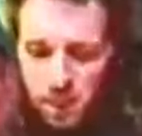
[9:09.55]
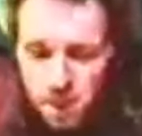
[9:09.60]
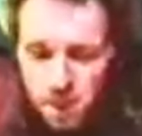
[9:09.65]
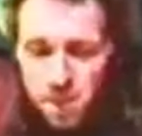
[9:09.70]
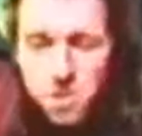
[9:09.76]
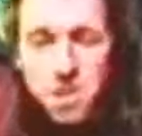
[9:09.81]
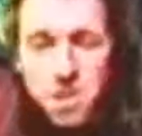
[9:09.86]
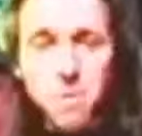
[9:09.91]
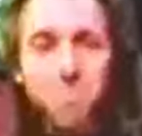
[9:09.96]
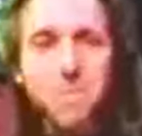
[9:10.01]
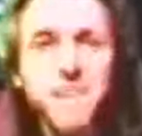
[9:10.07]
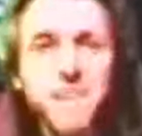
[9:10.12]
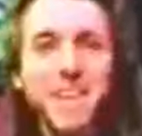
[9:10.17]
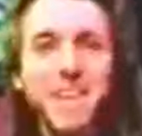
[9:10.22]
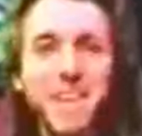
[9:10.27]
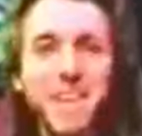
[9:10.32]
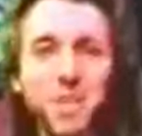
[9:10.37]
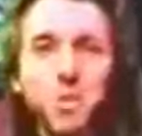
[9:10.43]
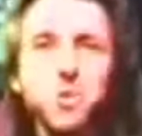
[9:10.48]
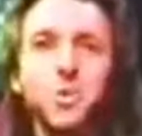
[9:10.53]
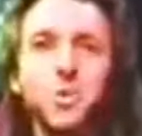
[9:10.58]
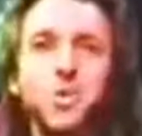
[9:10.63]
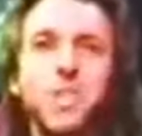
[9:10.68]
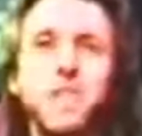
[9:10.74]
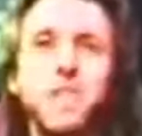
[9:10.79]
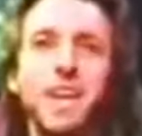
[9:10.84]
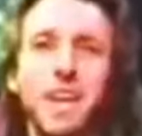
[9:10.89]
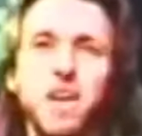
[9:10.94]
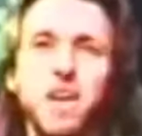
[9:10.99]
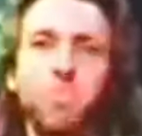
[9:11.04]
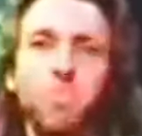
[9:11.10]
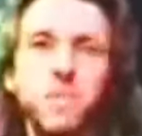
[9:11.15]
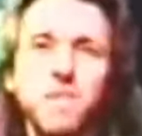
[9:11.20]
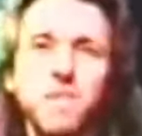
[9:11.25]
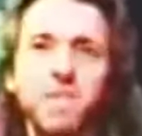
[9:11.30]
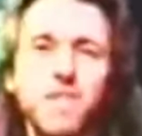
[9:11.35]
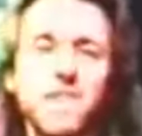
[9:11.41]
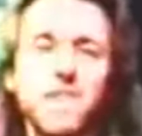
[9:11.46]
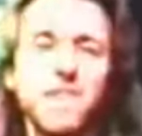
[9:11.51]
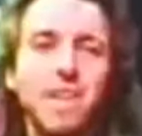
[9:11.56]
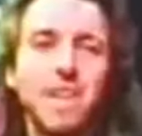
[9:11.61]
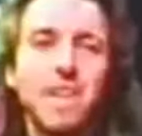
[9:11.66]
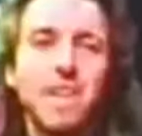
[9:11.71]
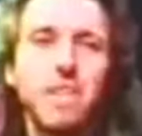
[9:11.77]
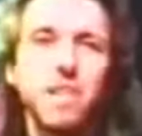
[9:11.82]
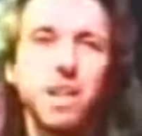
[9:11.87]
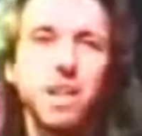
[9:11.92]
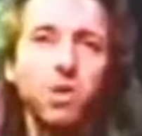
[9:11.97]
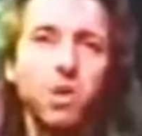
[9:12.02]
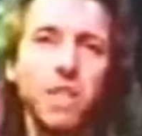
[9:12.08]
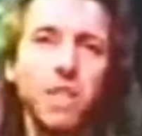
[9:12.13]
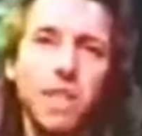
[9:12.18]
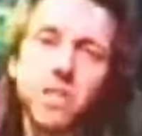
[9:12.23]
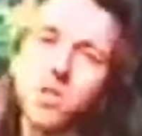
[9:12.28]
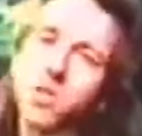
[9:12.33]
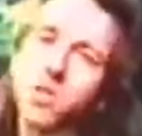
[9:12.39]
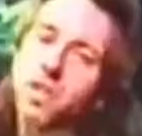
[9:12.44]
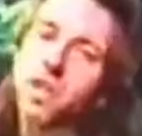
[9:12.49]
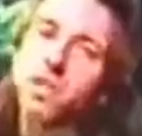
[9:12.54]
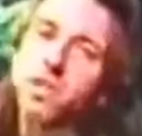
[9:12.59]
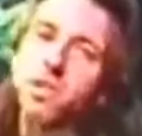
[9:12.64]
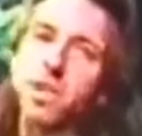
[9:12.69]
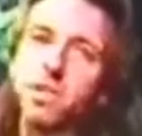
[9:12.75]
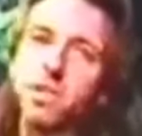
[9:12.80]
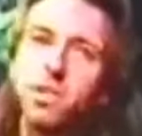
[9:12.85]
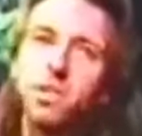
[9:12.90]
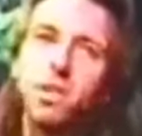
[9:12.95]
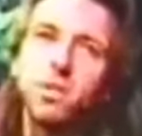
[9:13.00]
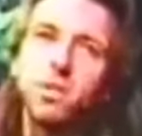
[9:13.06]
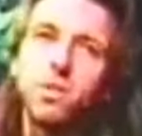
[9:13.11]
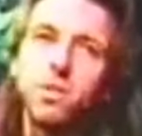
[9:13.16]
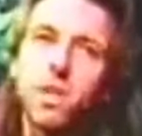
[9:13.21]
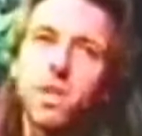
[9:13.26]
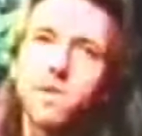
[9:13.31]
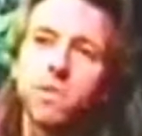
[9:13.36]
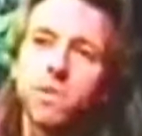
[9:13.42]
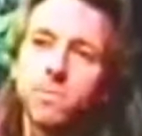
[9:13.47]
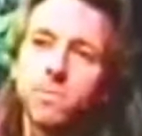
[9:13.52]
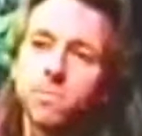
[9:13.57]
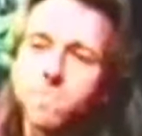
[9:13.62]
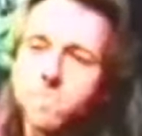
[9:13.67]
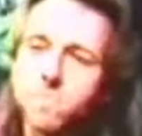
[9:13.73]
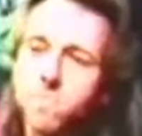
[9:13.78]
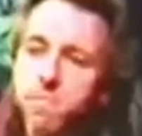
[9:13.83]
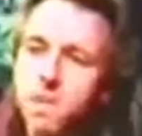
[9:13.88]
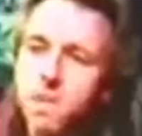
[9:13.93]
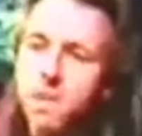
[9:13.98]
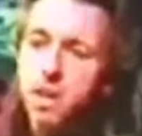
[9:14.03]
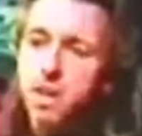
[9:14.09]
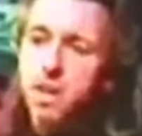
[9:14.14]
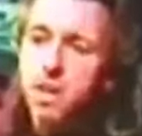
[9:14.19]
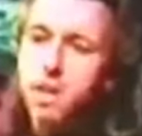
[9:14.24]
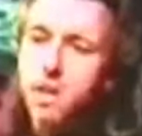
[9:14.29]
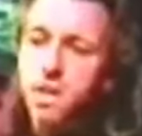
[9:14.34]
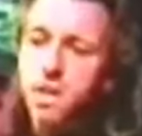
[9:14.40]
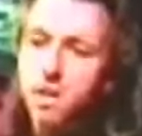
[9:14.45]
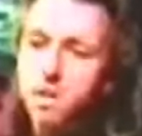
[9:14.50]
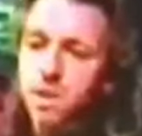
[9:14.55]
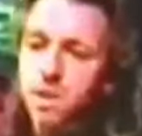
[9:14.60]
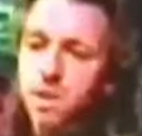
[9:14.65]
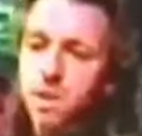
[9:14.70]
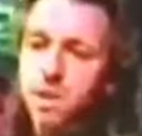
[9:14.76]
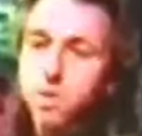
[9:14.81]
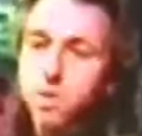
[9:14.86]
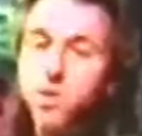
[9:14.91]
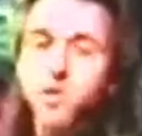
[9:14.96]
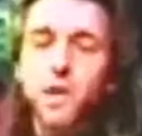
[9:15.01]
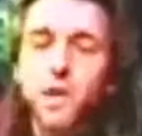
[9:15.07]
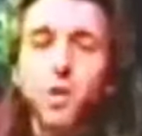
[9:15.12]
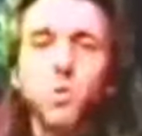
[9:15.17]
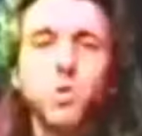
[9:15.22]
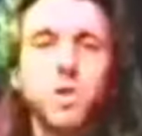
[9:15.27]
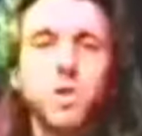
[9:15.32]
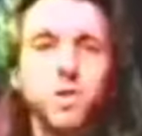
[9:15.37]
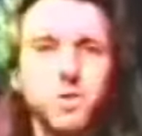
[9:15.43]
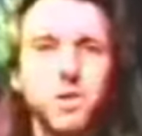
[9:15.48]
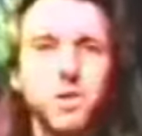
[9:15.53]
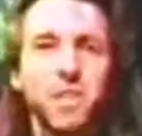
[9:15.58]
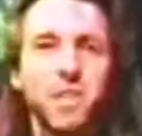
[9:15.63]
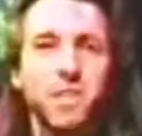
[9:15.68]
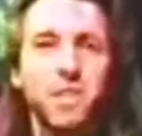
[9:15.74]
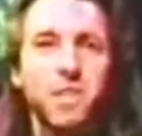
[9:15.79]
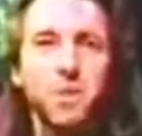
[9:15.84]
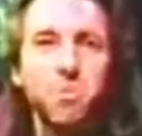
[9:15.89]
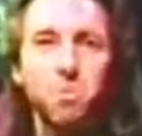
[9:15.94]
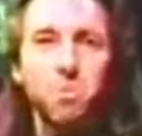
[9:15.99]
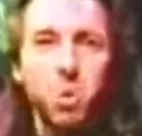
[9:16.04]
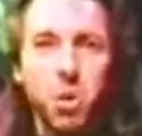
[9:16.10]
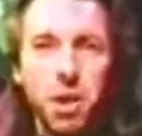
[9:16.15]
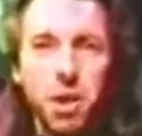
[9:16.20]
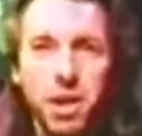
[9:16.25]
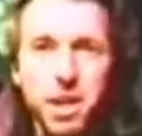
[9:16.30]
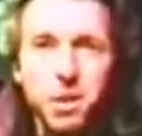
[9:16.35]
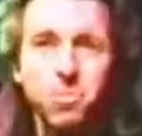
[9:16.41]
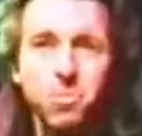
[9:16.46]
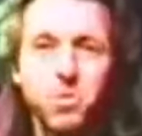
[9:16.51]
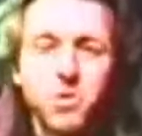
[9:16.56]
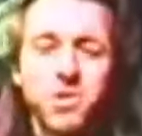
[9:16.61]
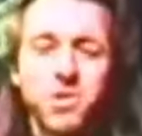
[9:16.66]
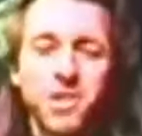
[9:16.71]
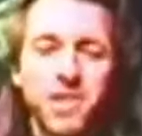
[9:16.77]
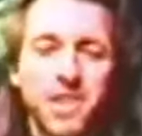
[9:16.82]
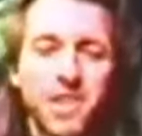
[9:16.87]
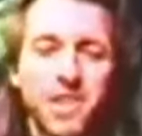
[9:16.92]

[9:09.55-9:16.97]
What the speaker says: Something interesting happened in 1986, 1987, synchronistically, perhaps,